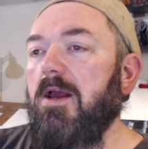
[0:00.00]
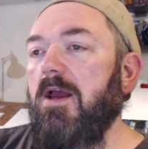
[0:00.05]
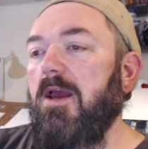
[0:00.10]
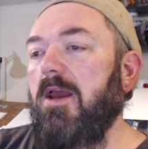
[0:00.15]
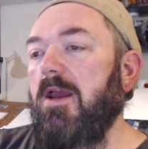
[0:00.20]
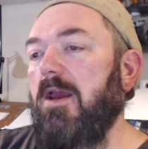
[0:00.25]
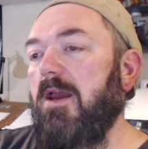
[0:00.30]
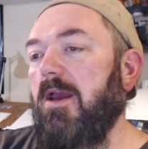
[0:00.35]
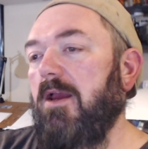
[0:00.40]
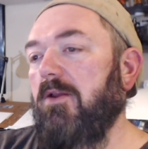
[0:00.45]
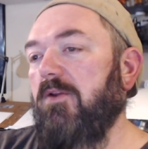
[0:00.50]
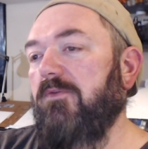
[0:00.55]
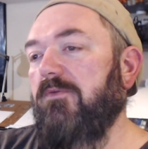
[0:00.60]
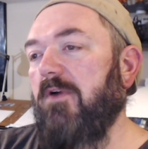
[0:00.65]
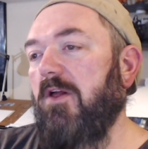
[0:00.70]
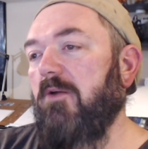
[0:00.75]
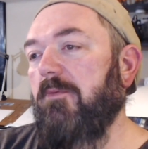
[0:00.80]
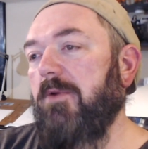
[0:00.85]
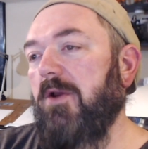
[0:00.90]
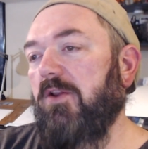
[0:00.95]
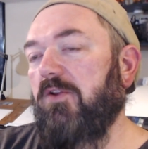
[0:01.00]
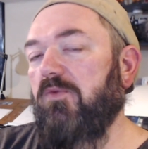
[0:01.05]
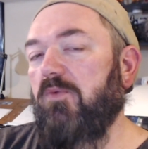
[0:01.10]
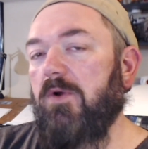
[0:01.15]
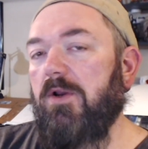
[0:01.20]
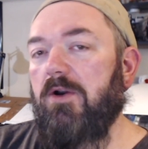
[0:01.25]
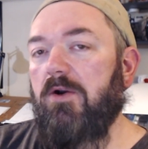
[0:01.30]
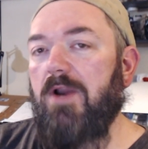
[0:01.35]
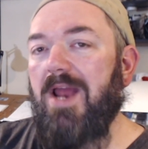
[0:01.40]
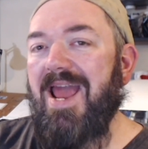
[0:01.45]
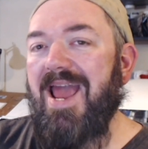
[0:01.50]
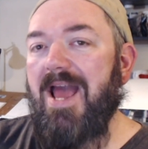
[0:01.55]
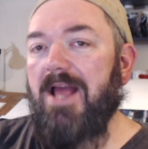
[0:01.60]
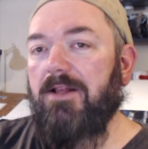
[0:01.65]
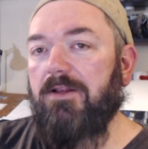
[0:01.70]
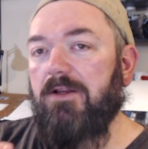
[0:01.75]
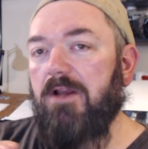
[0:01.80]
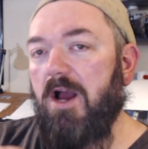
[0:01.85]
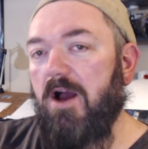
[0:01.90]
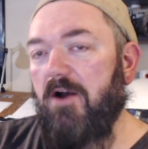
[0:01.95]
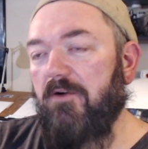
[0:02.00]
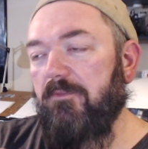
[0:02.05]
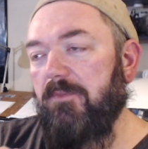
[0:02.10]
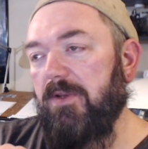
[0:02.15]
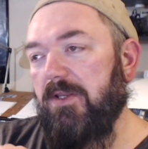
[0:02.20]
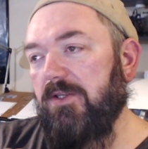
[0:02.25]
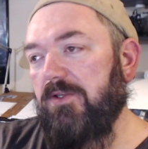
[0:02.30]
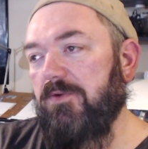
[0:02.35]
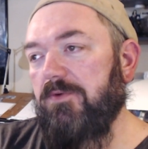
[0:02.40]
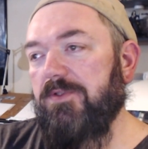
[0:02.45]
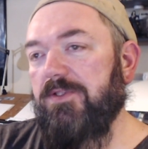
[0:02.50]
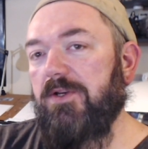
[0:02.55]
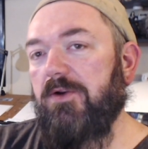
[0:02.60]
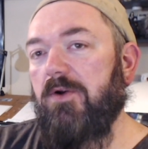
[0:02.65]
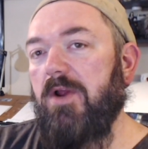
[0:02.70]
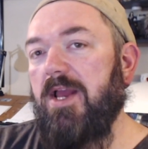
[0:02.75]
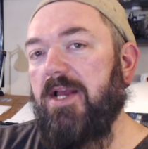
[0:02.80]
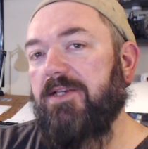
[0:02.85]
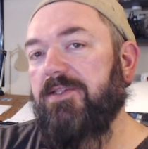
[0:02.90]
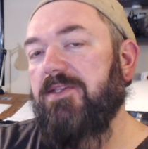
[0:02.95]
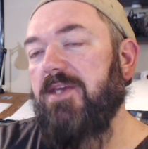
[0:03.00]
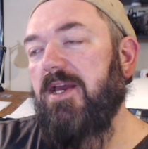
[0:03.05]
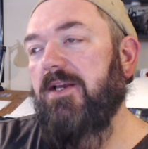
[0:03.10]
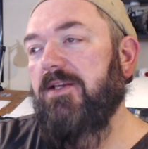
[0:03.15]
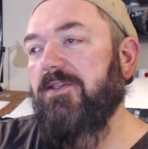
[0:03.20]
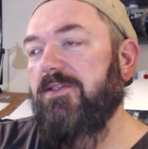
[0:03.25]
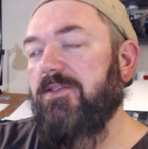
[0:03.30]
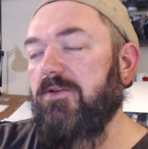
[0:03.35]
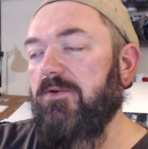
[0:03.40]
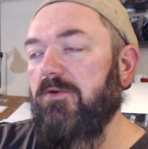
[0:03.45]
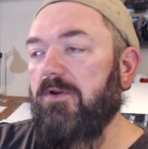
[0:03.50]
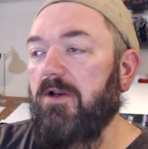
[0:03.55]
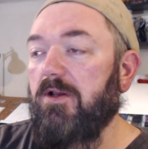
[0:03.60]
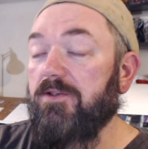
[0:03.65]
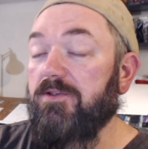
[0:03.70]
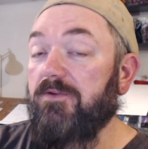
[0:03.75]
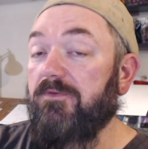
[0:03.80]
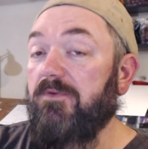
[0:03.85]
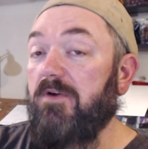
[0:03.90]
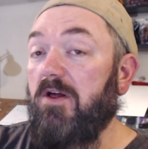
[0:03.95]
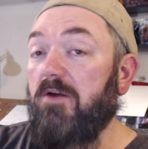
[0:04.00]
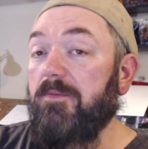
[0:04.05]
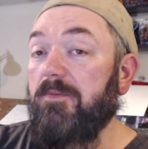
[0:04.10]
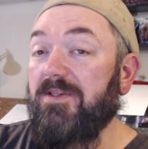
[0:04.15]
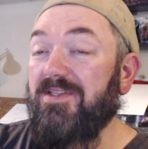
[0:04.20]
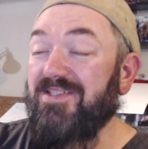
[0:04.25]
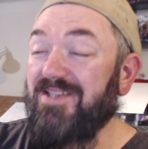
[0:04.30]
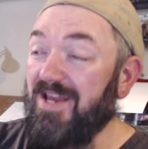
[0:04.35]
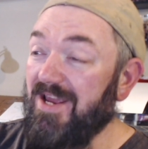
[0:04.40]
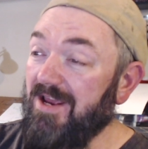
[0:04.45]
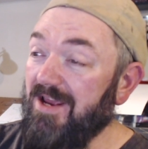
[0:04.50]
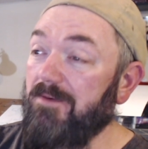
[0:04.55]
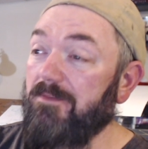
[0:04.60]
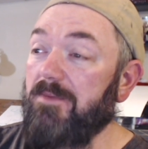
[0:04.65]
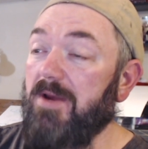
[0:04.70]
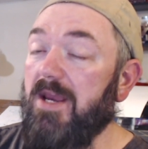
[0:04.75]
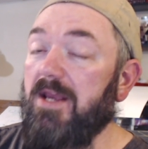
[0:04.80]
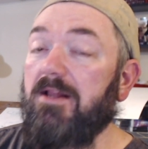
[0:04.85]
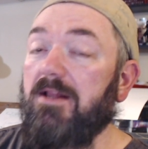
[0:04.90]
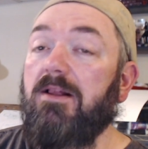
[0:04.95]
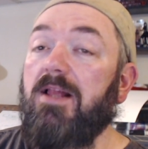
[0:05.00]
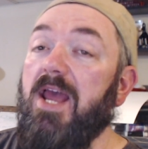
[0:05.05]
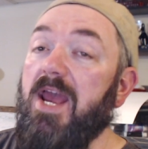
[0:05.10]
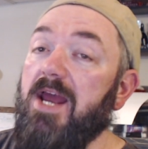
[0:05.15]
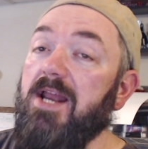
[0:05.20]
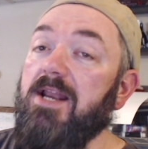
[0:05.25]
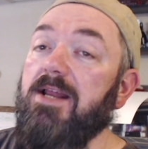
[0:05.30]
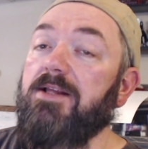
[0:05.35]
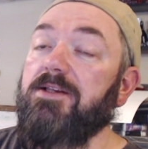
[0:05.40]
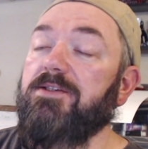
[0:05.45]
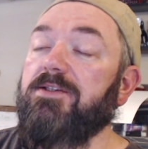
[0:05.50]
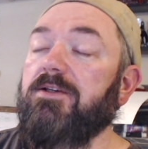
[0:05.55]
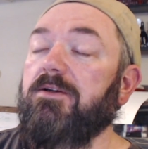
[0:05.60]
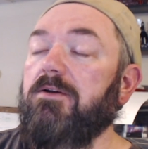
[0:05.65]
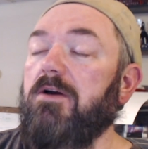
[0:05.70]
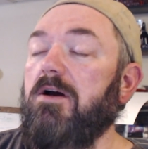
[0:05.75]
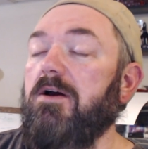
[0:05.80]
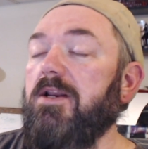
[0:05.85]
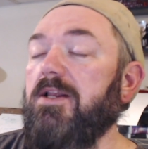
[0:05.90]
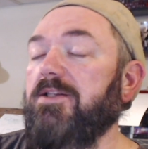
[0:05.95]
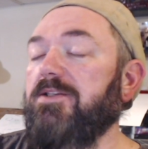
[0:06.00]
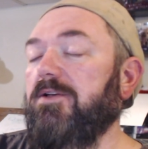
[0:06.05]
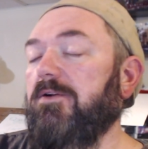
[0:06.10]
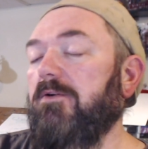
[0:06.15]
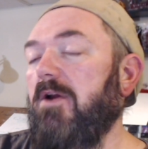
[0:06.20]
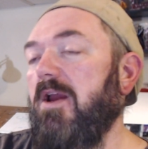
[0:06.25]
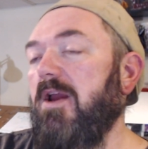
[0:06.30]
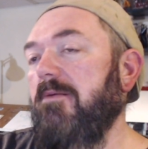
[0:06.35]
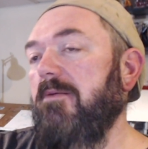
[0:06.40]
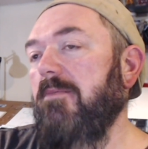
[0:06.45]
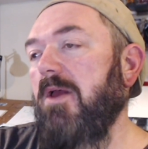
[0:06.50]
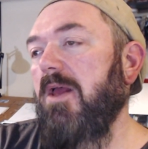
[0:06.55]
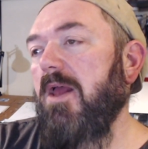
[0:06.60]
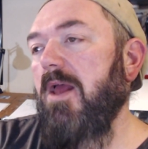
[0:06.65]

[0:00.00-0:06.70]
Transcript: And you follow me on Twitter at Kaufman20XX. You can also follow me, same handle at on Instagram.